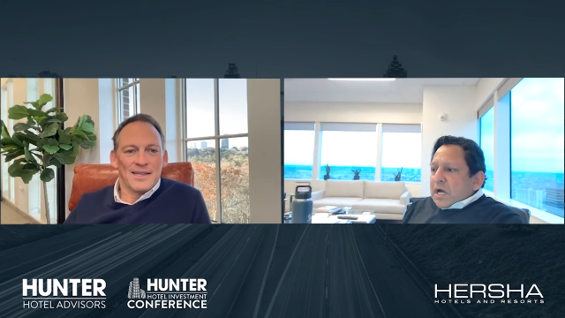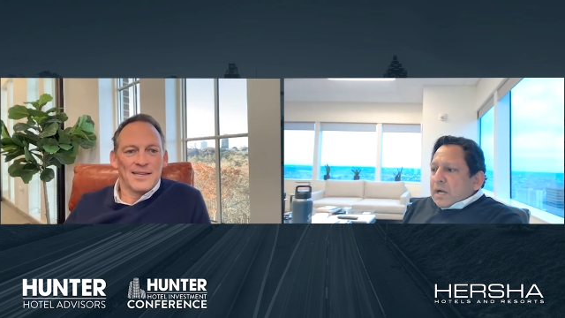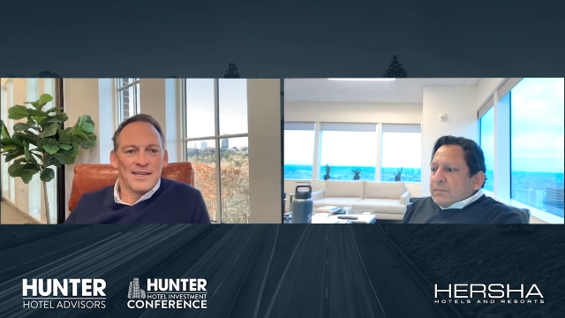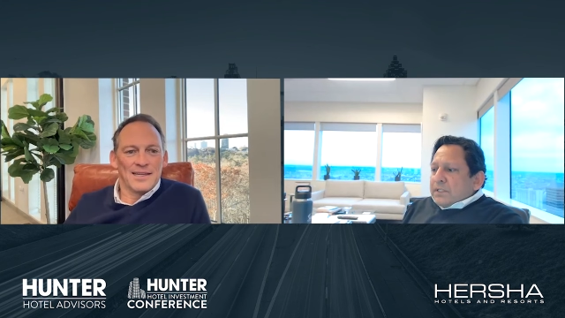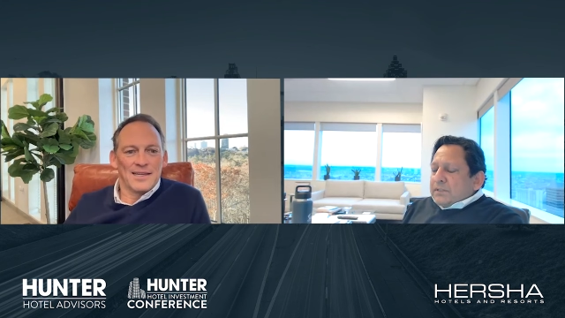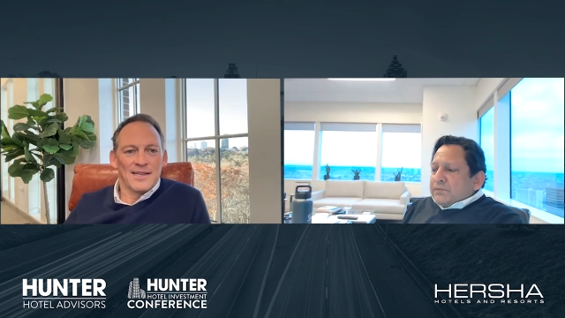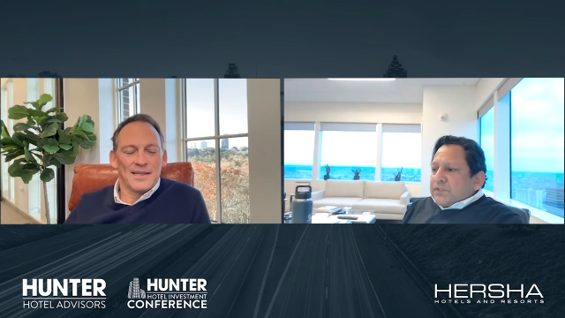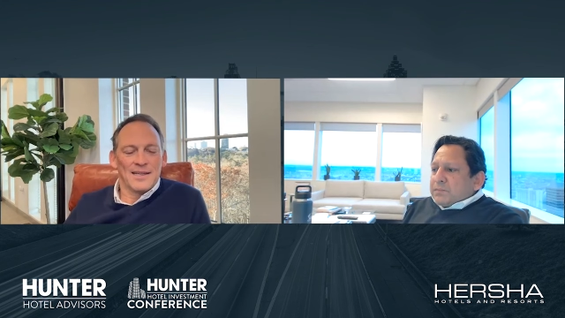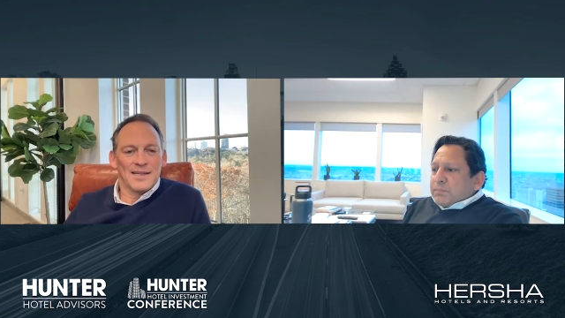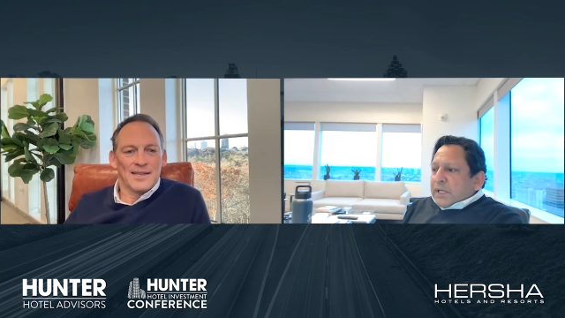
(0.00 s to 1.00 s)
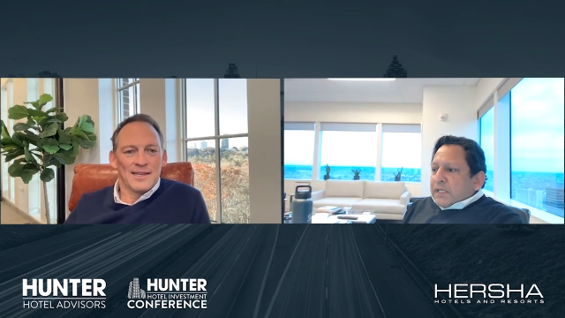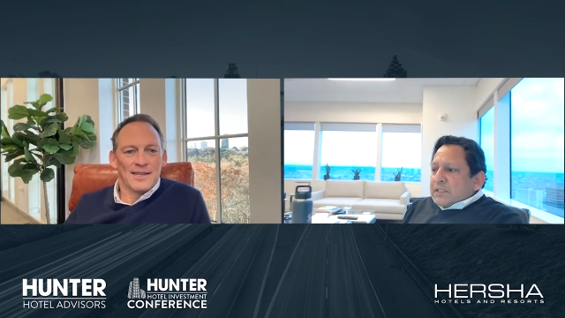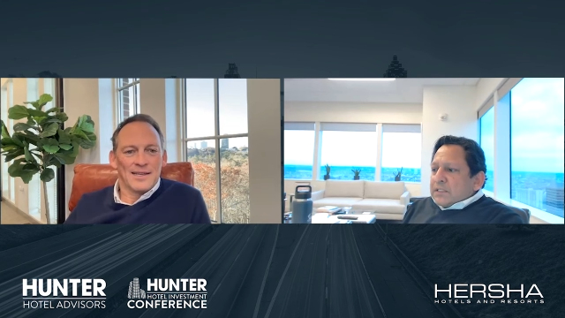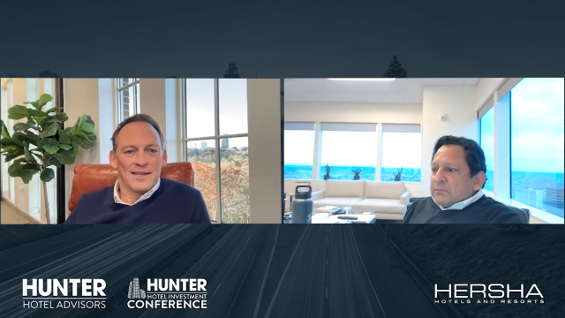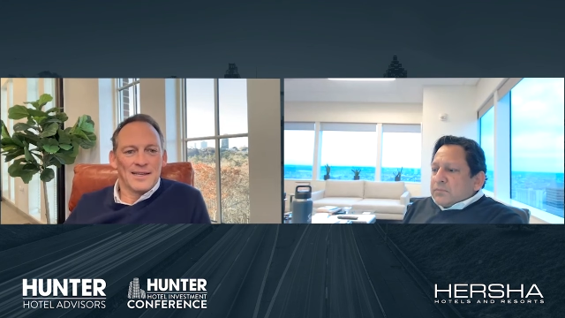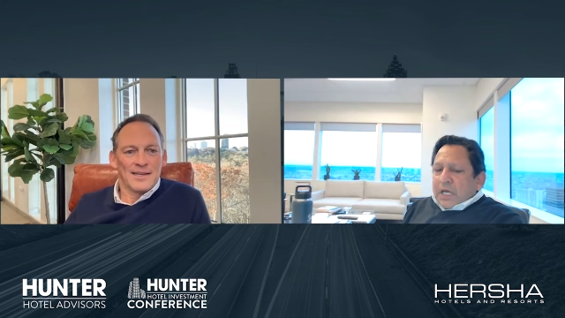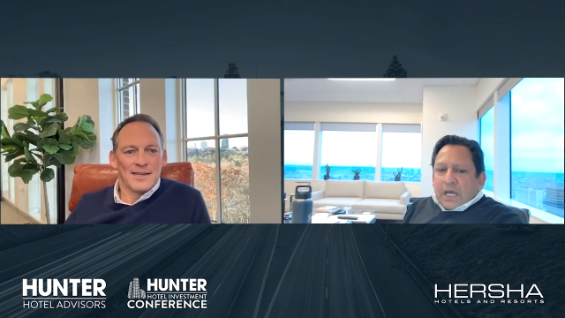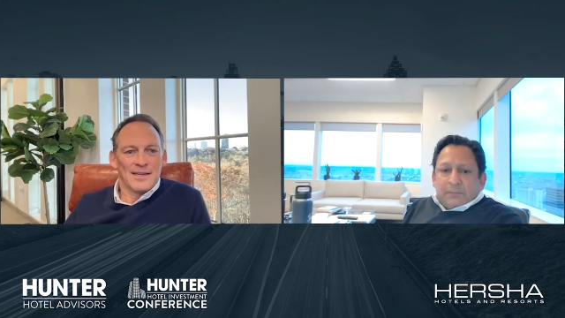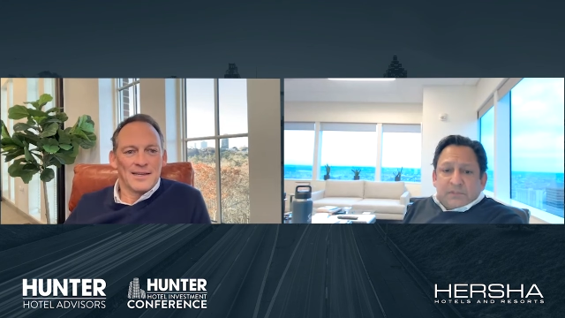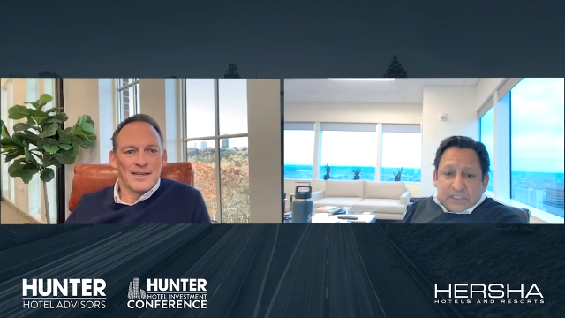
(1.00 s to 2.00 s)
Speaker 1: I'm going to spend some
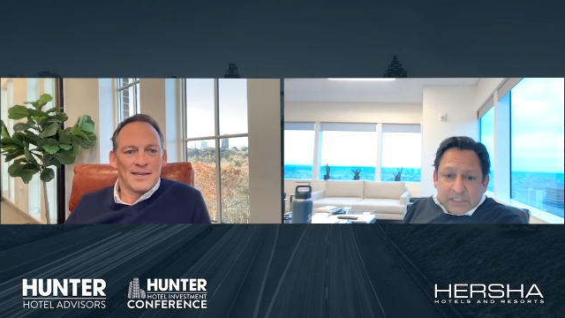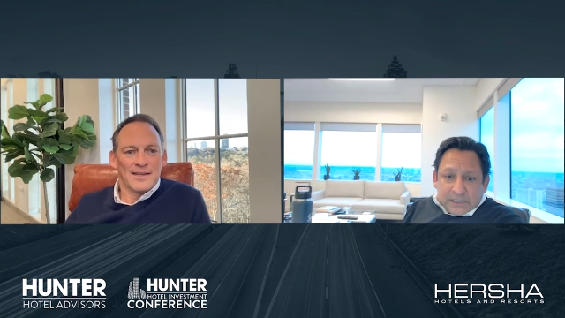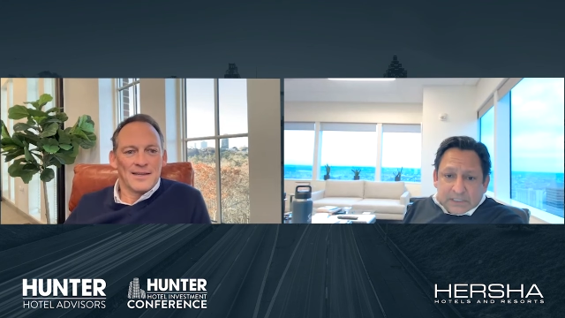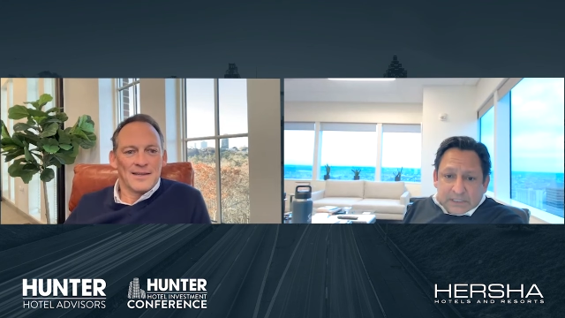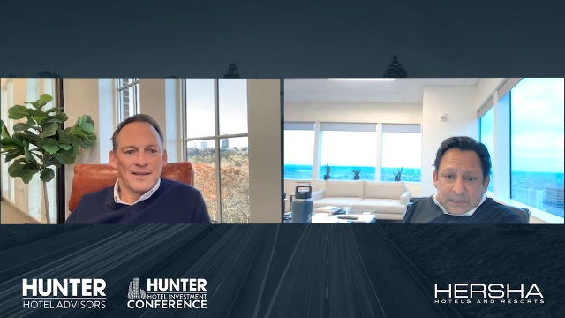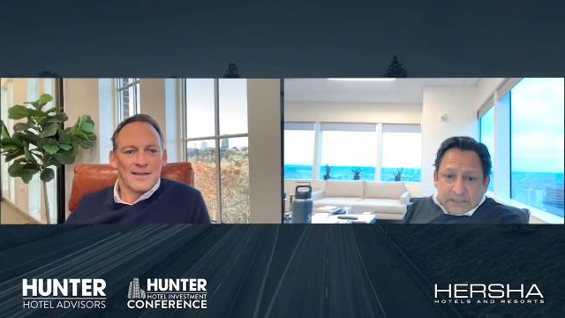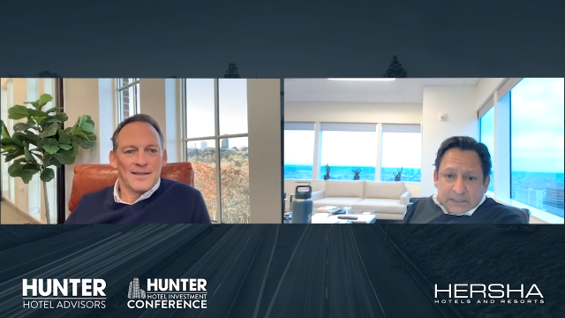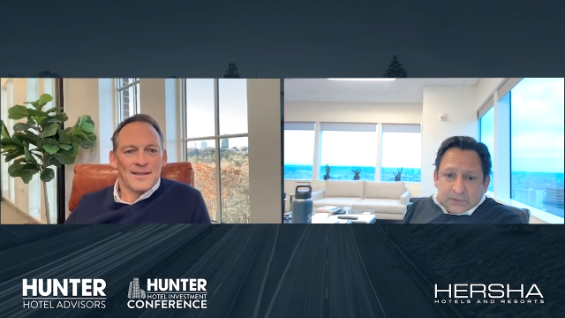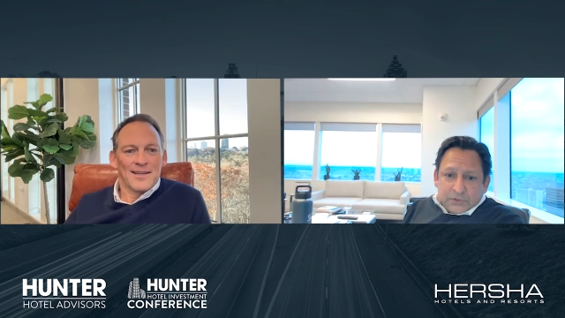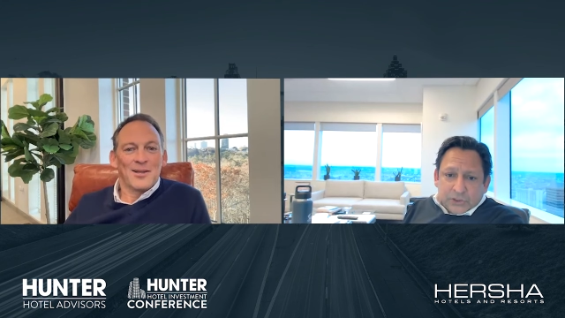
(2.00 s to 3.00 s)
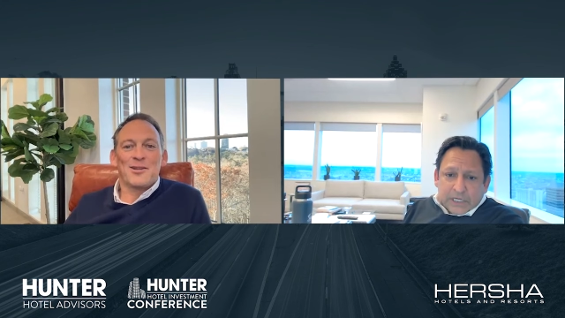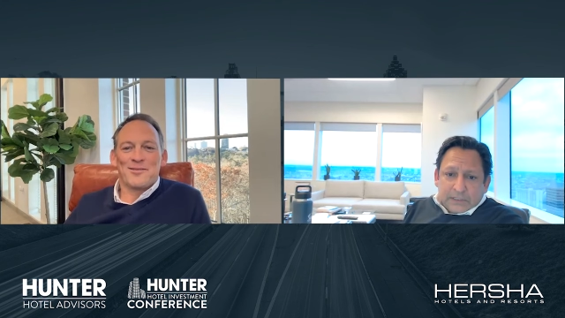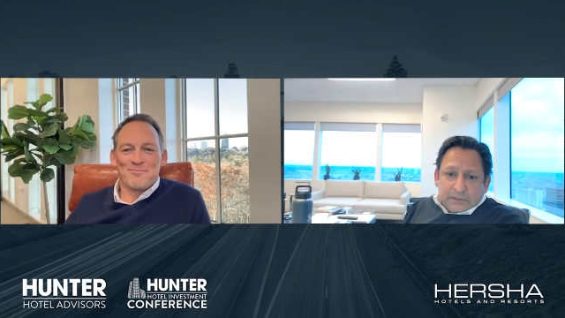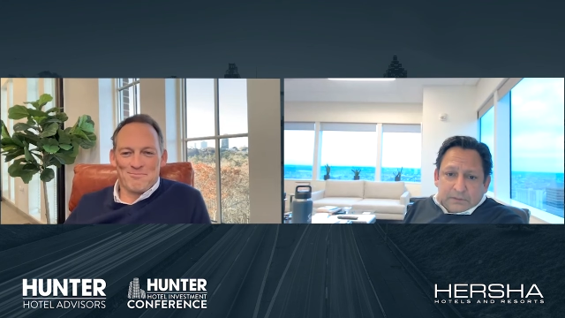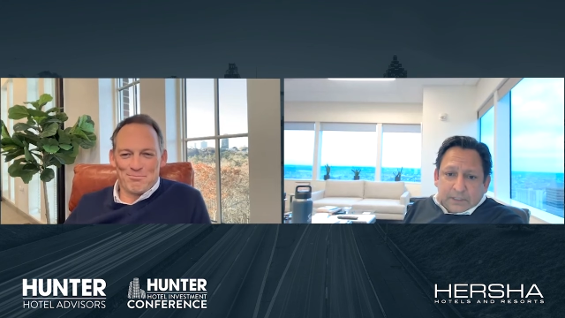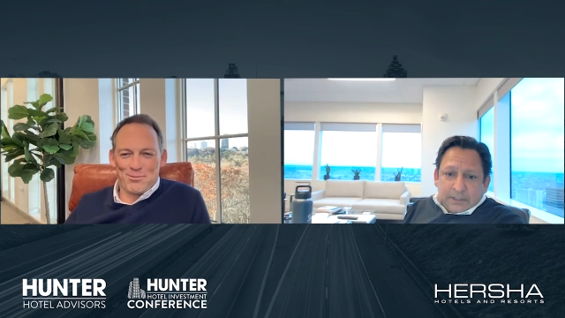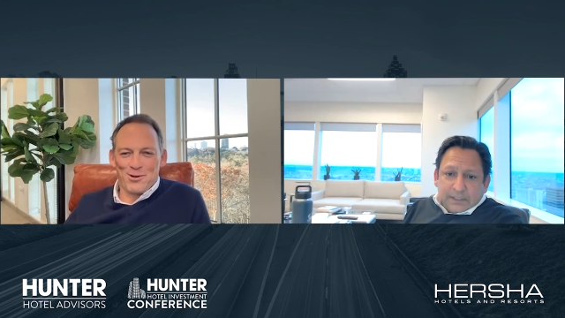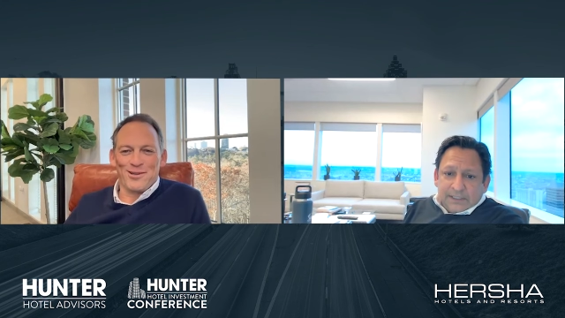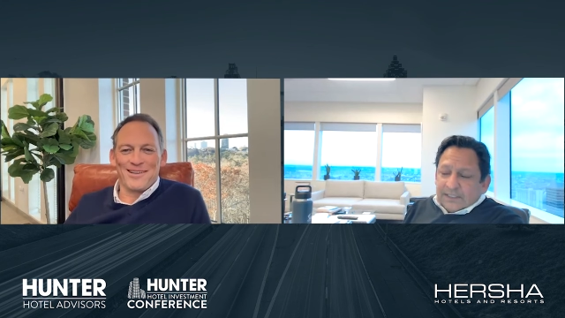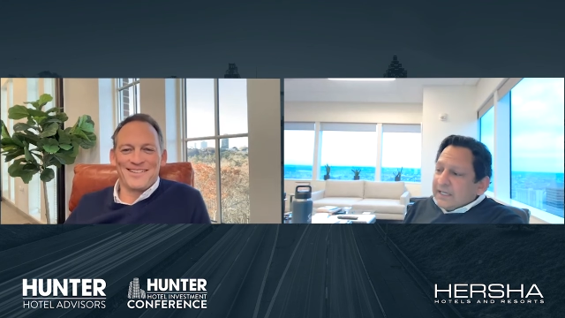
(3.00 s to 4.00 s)
time skiing in January.
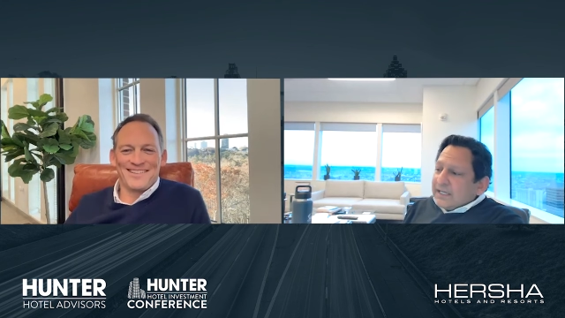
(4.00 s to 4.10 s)
Brilliant.